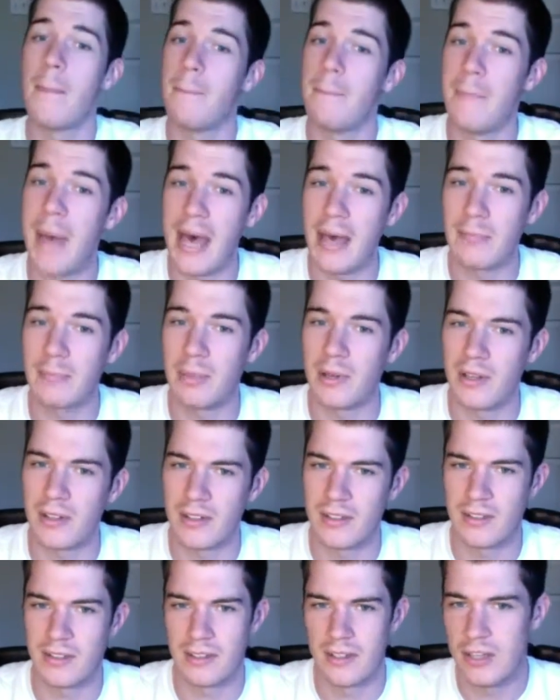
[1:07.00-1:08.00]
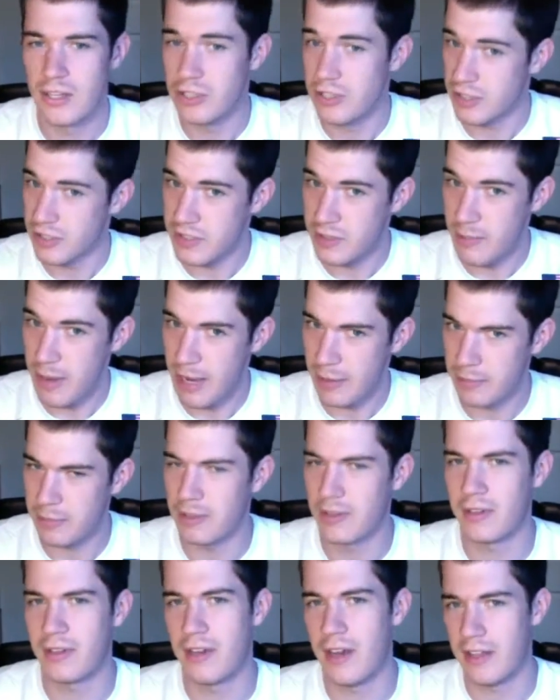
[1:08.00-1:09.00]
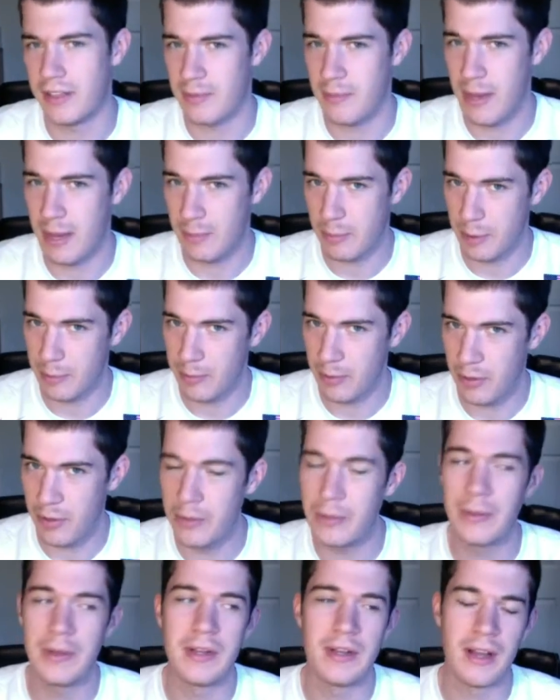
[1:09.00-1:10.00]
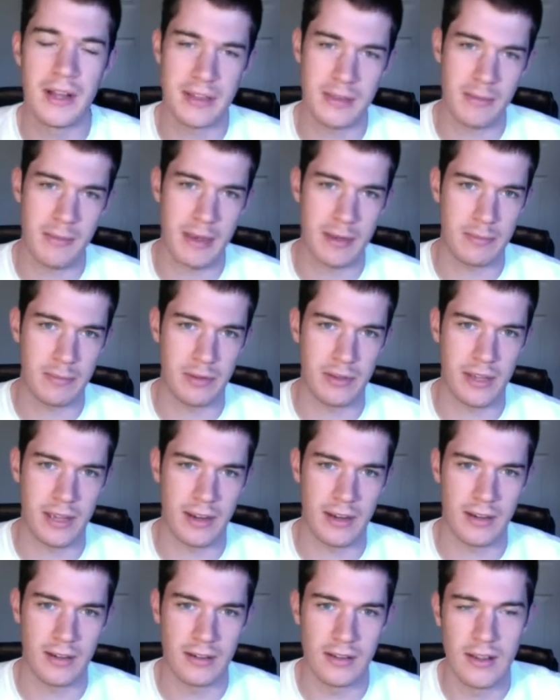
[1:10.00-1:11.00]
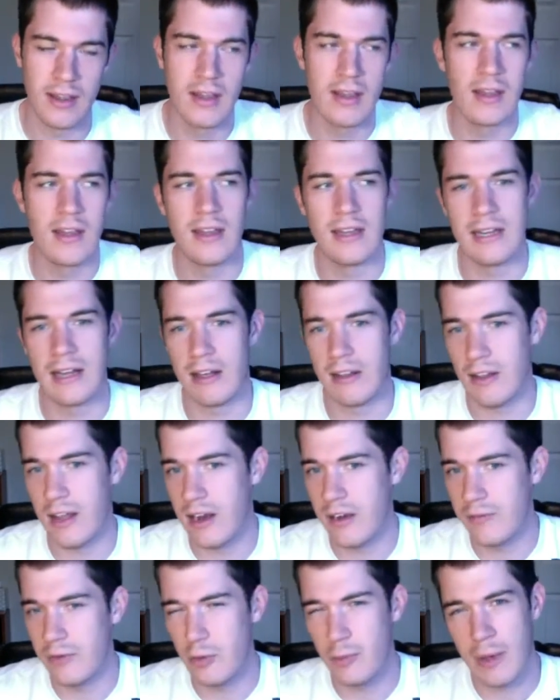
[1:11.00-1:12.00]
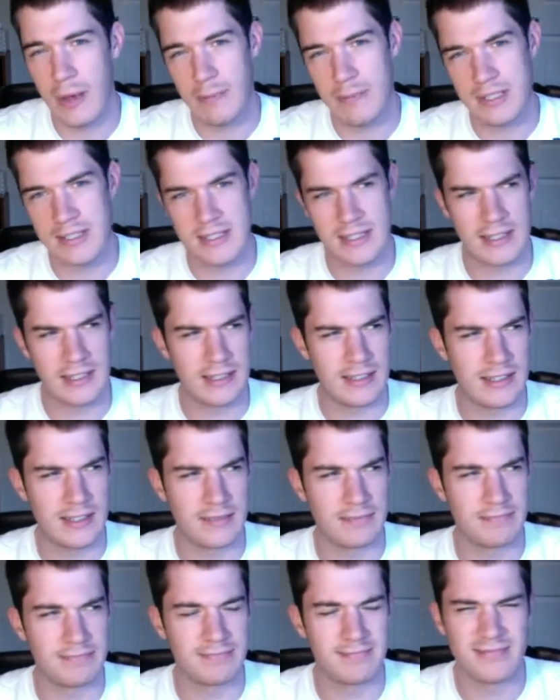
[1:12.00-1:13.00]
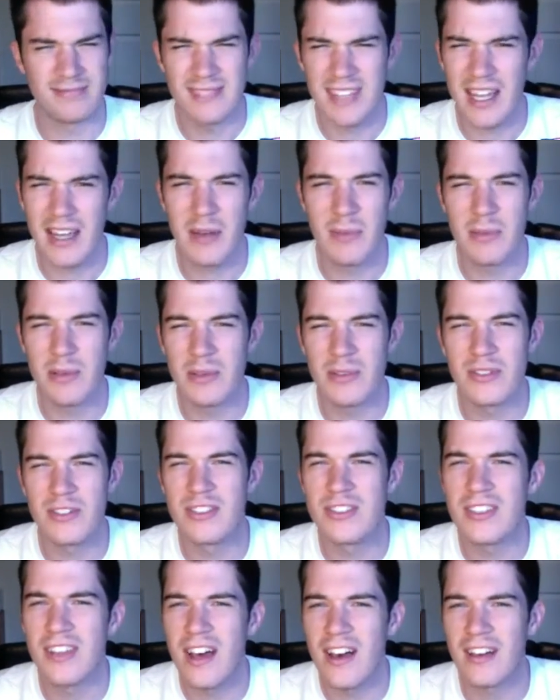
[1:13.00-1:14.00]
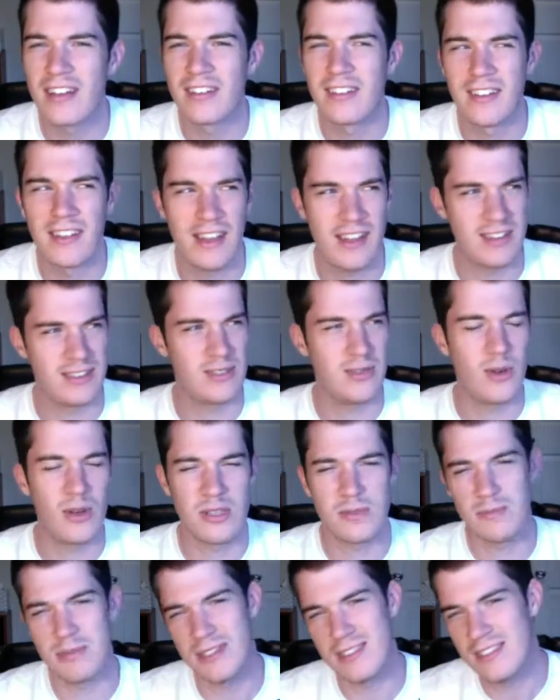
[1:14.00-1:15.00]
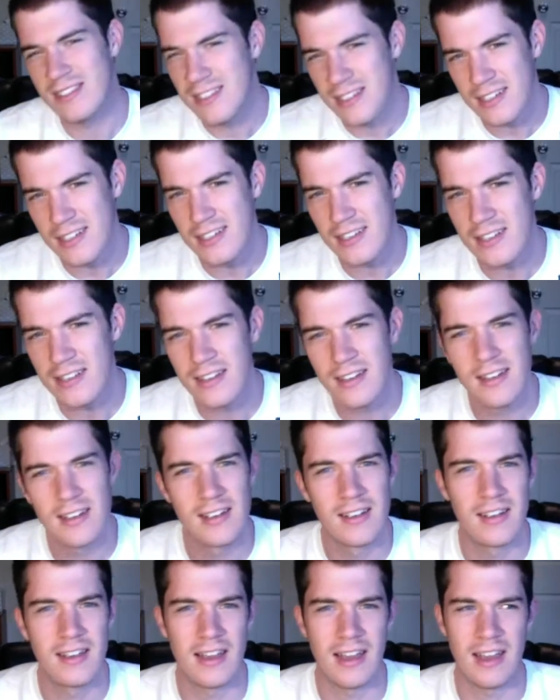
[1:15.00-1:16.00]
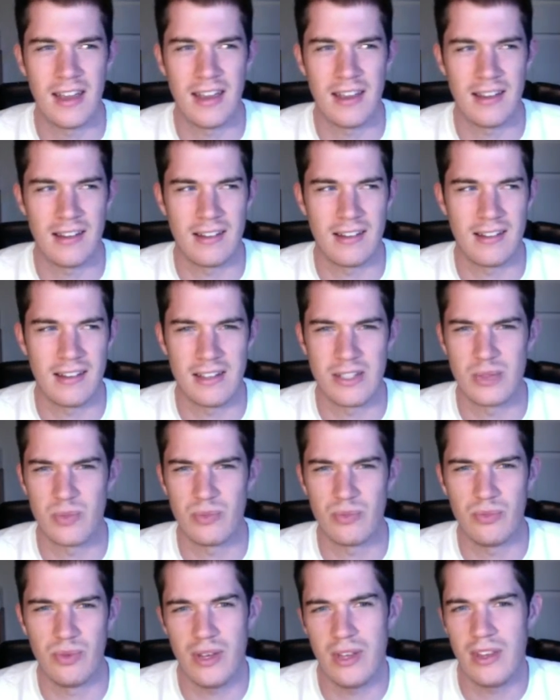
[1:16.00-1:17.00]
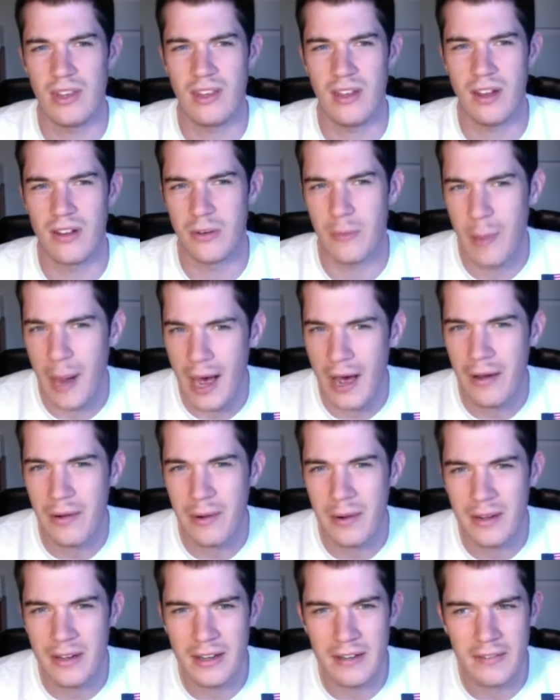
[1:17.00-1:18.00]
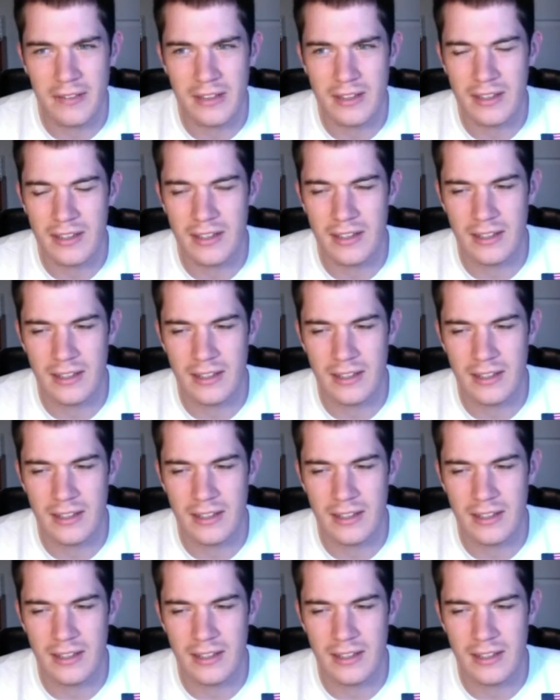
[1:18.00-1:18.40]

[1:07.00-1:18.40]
MacBook. Just the MacBook, not the MacBook Pro and not the MacBook Air. Now, a lot of you might be saying, my computer sucked. It has USB-C and it's really underpowered and everything.